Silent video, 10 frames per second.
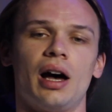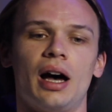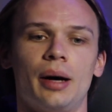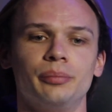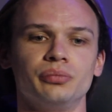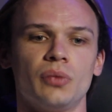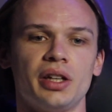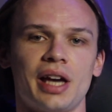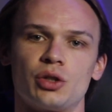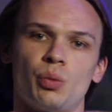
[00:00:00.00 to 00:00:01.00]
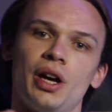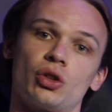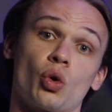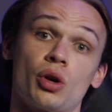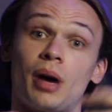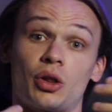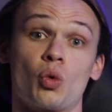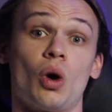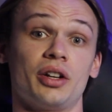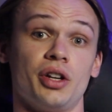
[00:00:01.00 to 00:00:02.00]
Yes, we are talking about the
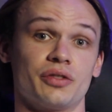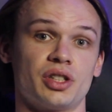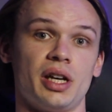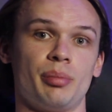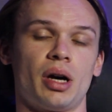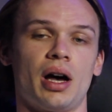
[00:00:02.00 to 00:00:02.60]
quality of sleep.